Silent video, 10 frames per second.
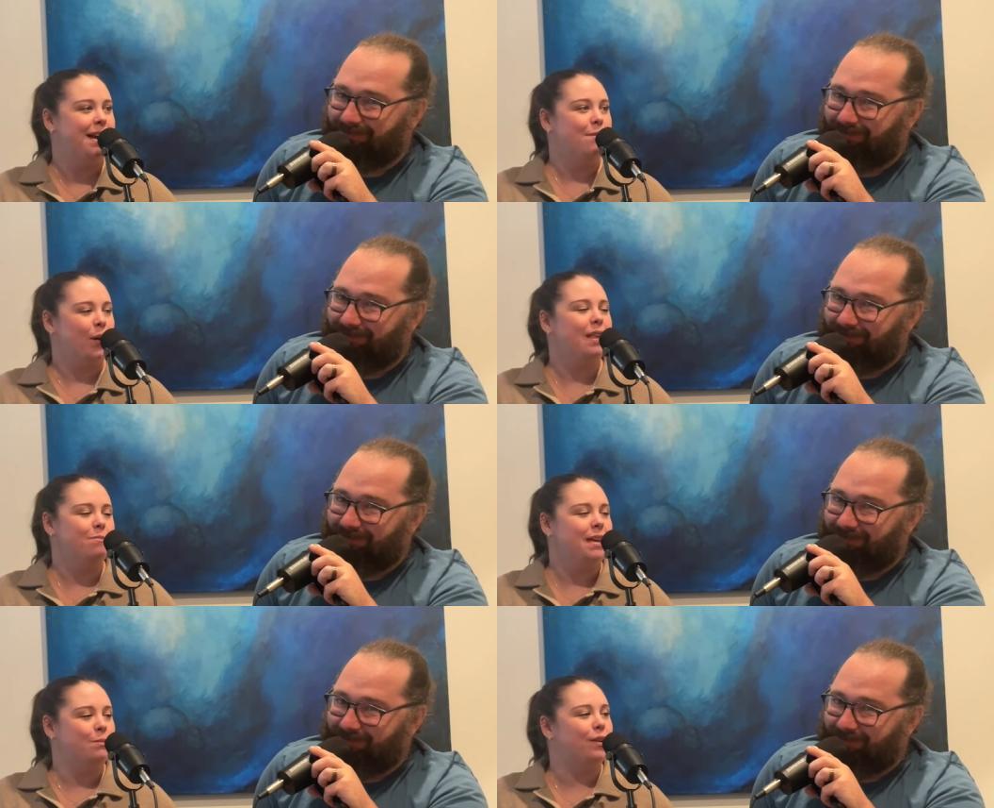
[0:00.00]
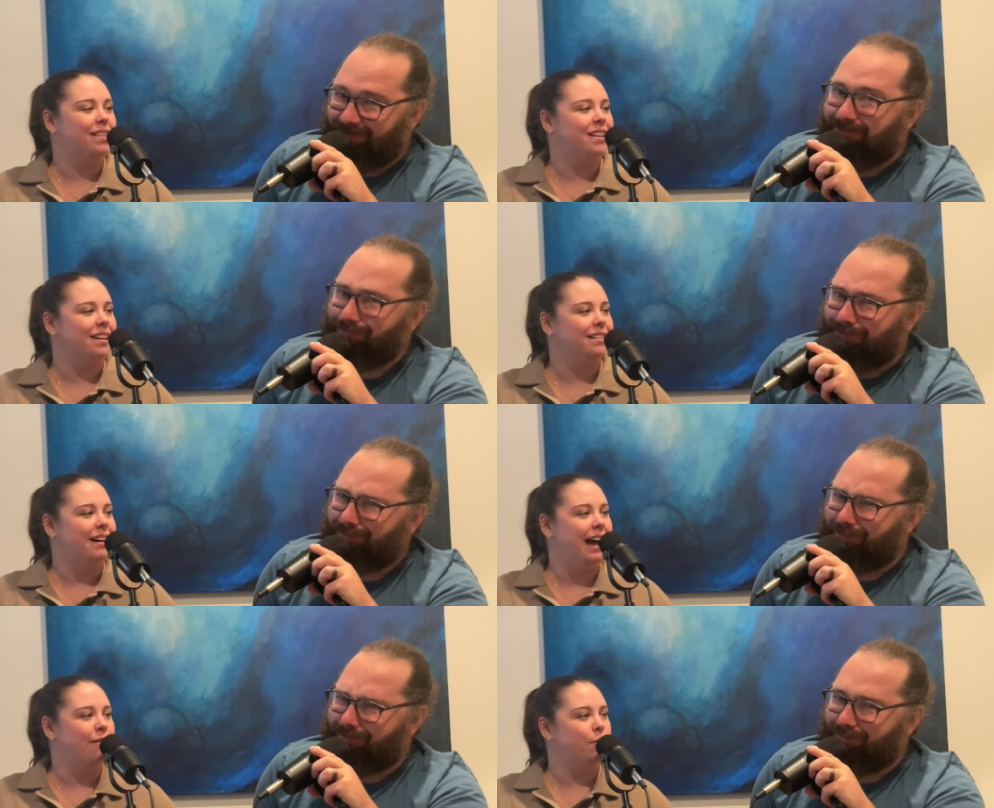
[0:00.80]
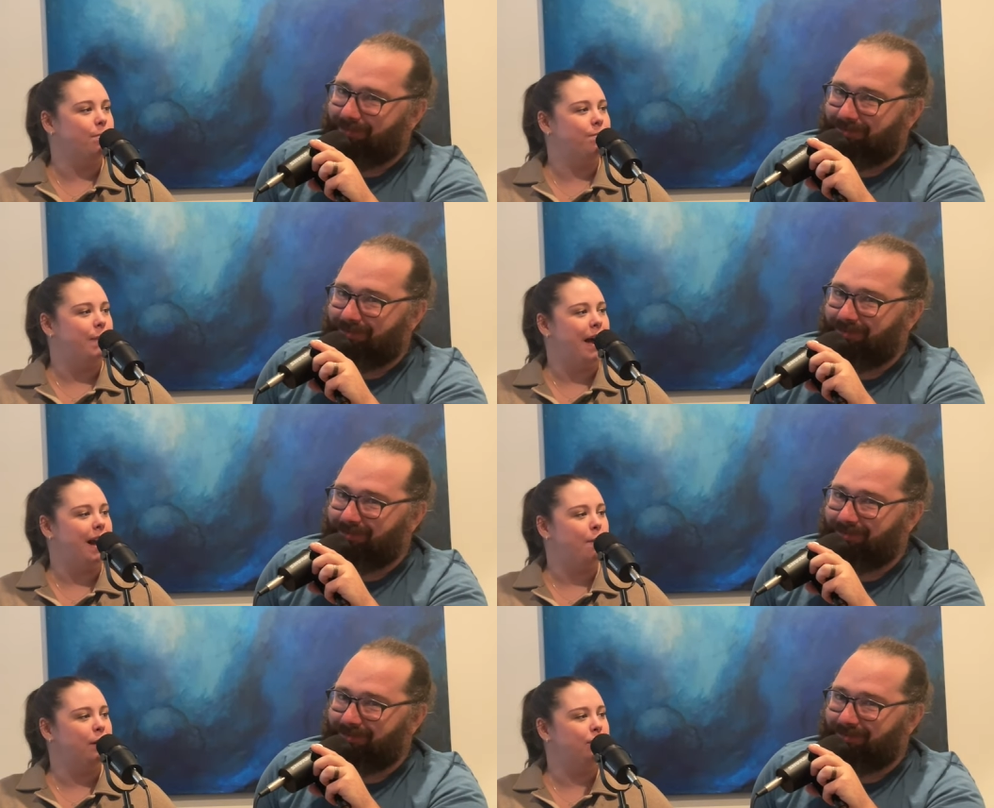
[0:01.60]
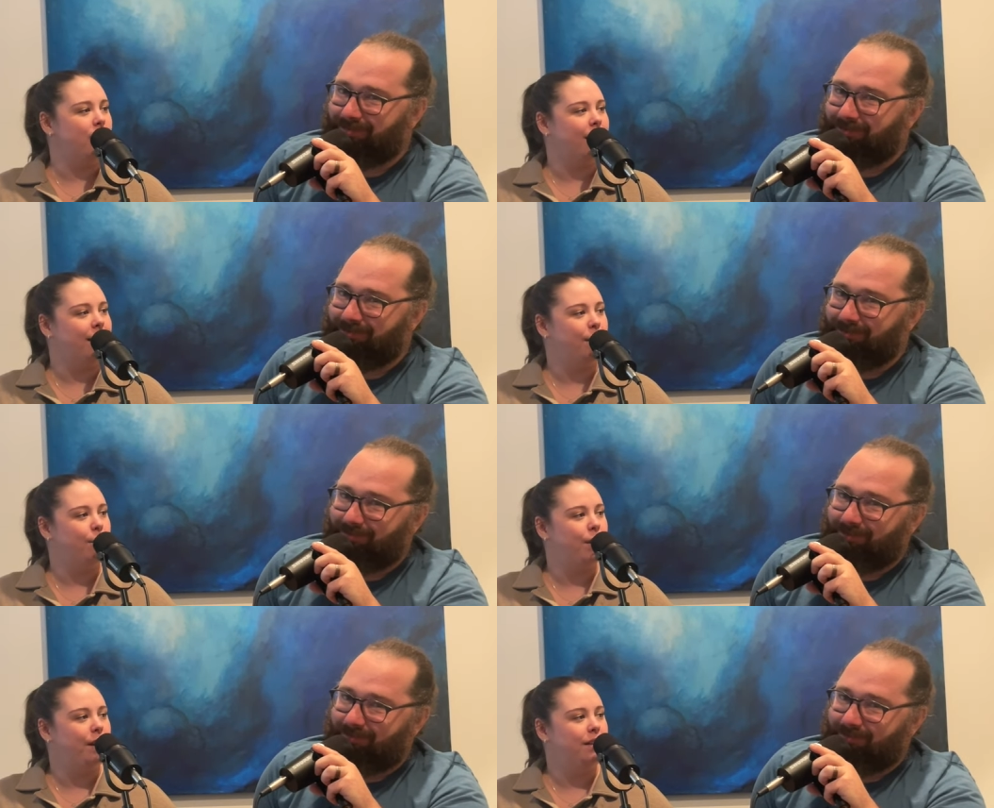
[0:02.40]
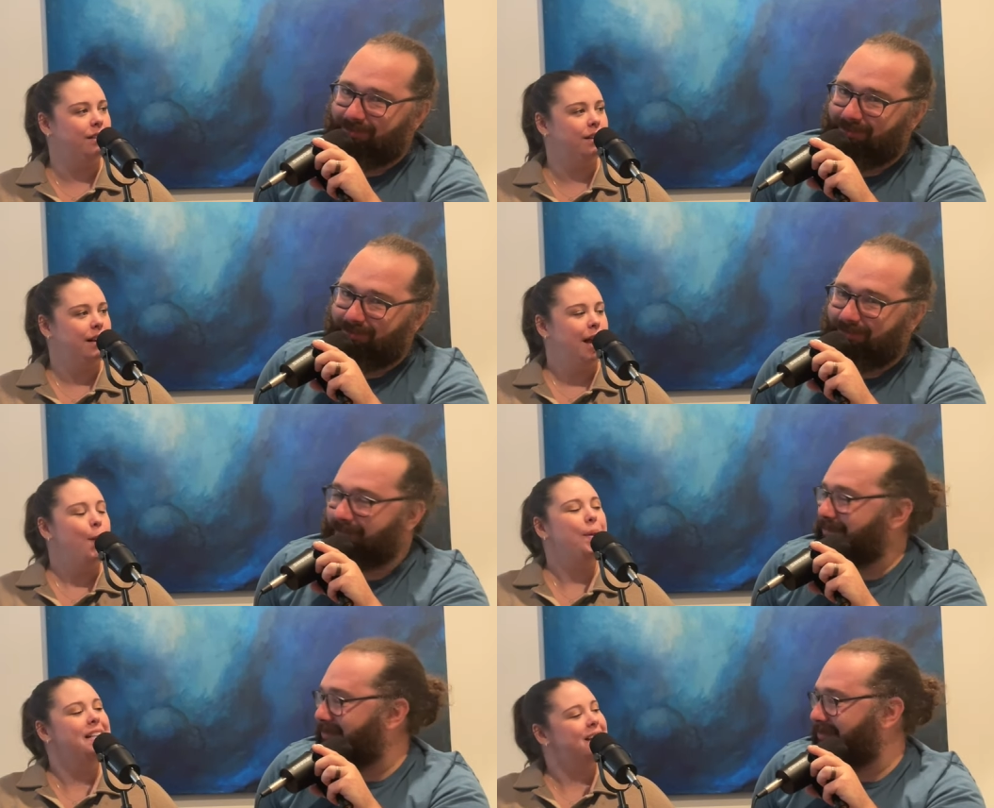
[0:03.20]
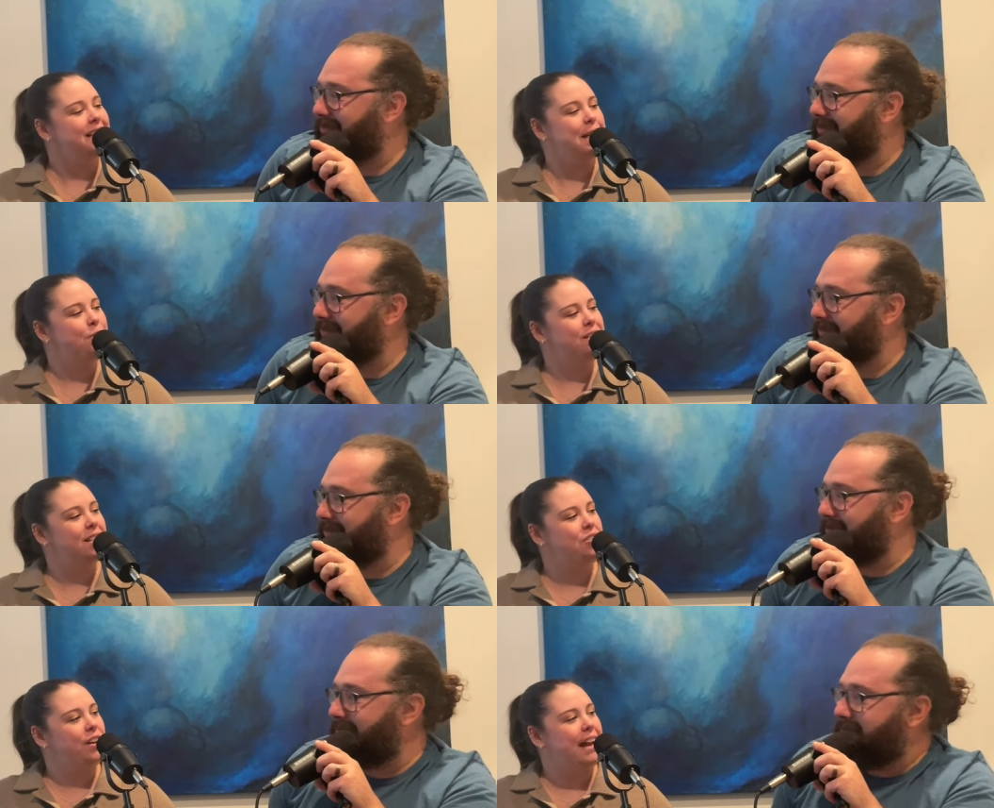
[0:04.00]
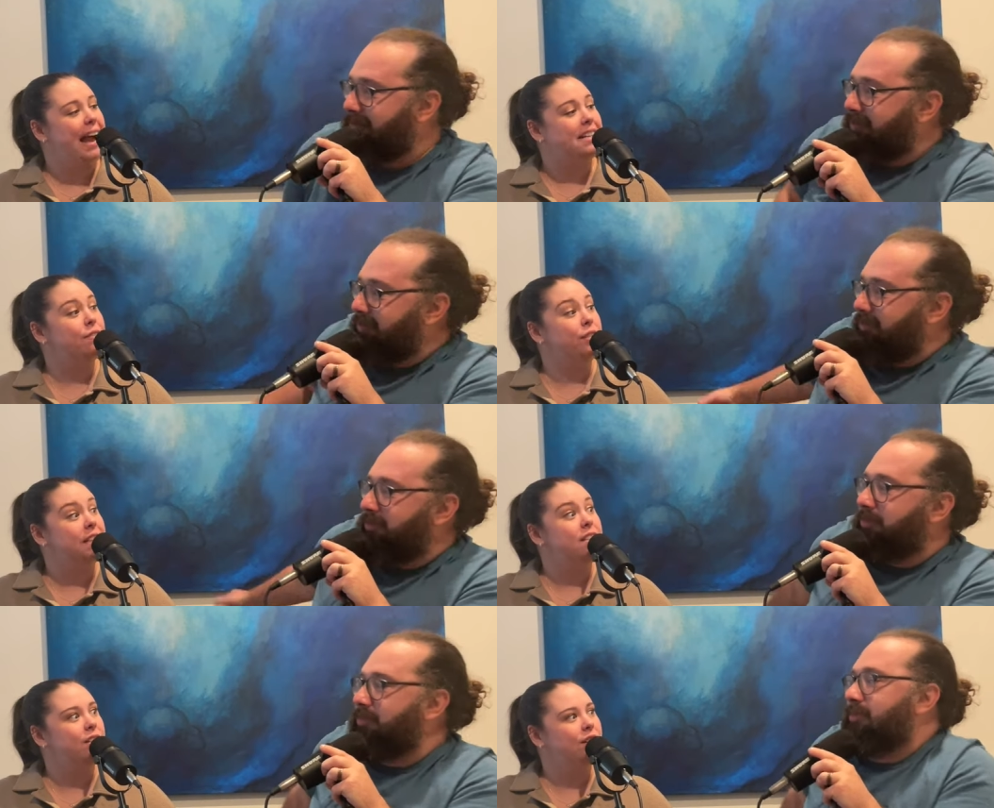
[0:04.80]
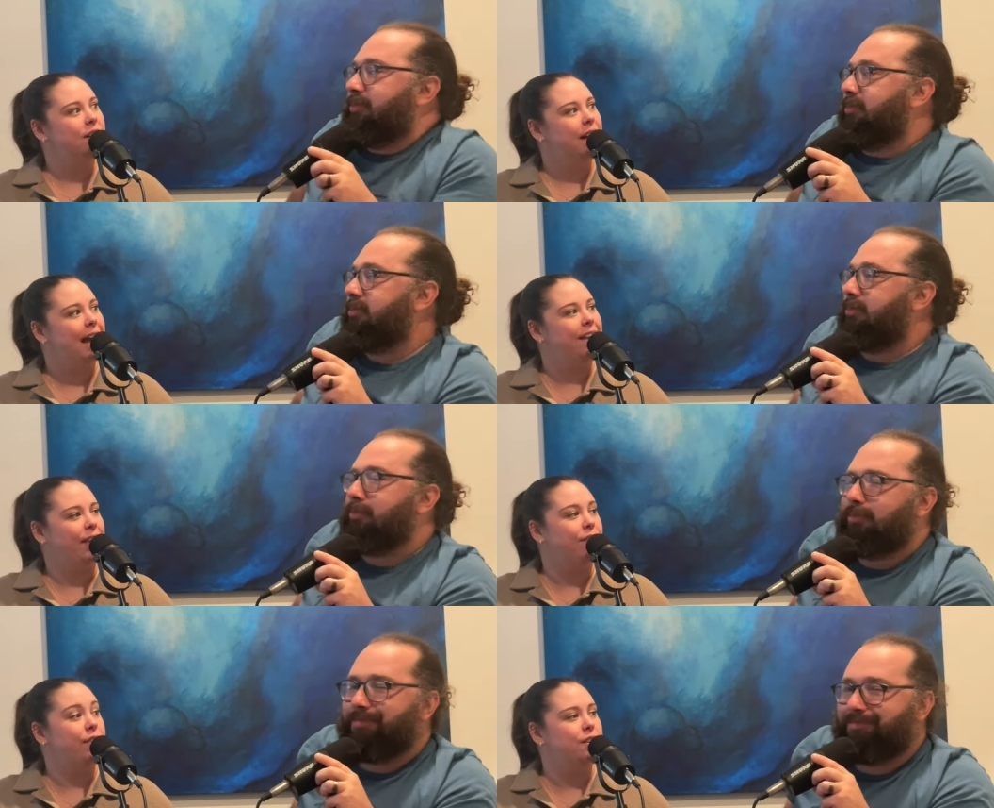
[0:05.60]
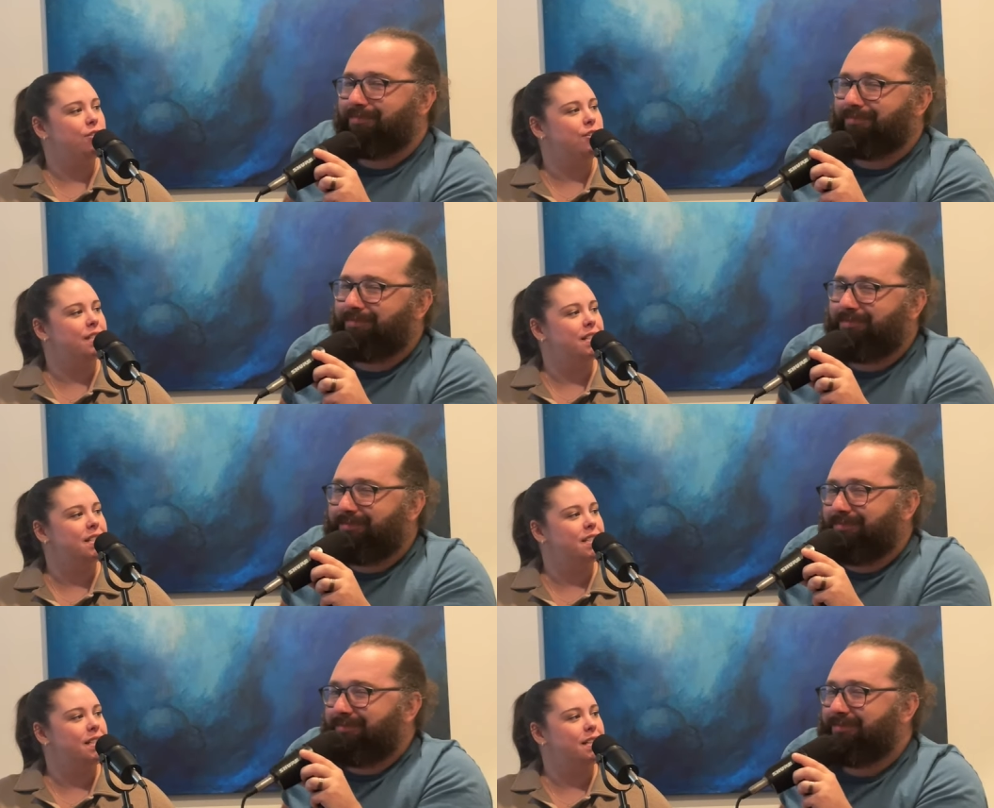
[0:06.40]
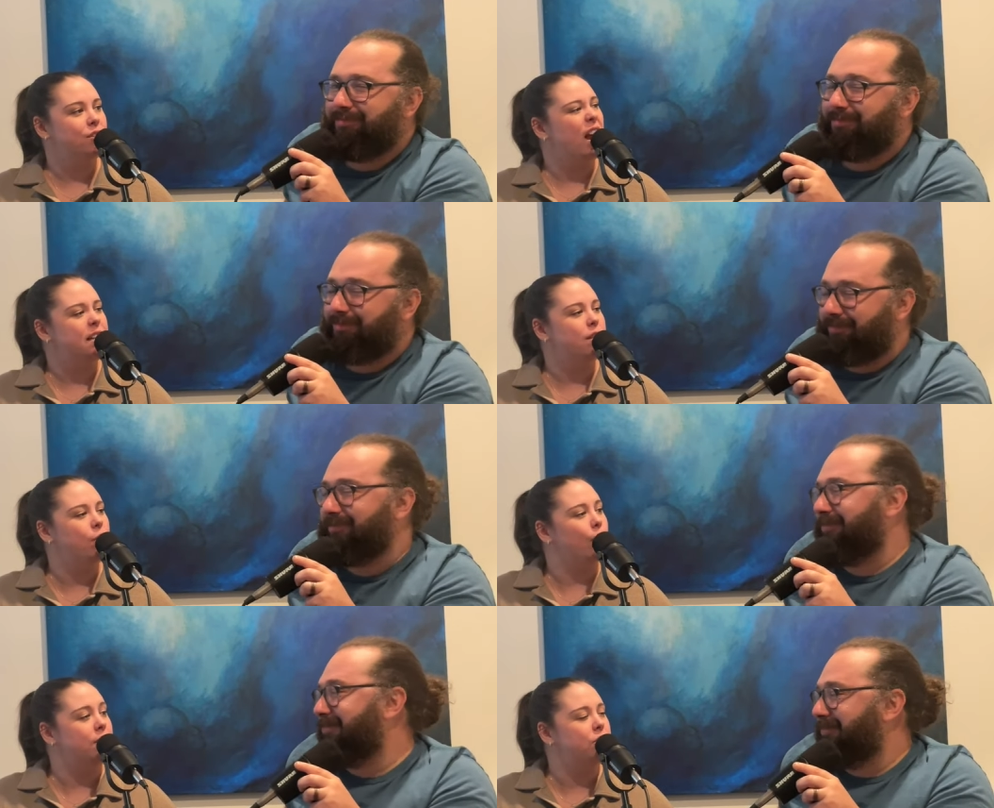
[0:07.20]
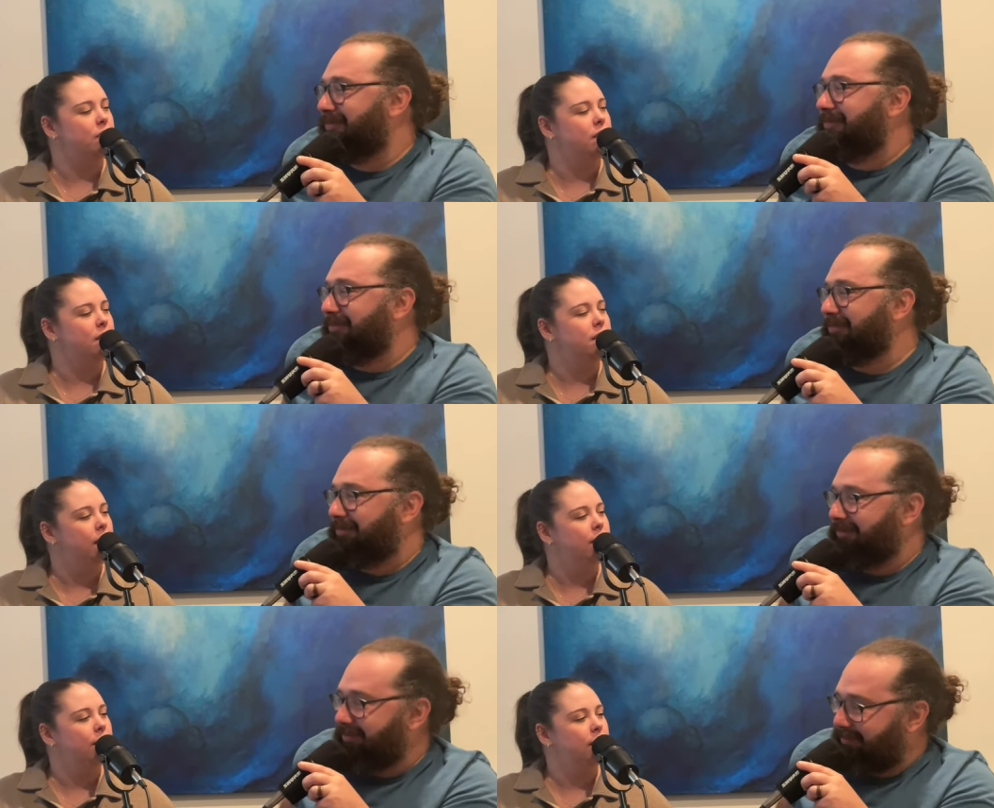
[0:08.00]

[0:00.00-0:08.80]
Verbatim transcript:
Speaker 1: Probably me more than you. I have a bad habit of talking over you. But it's because I'm just such a good active listener. I can like finish your sentences or ask you questions, you know?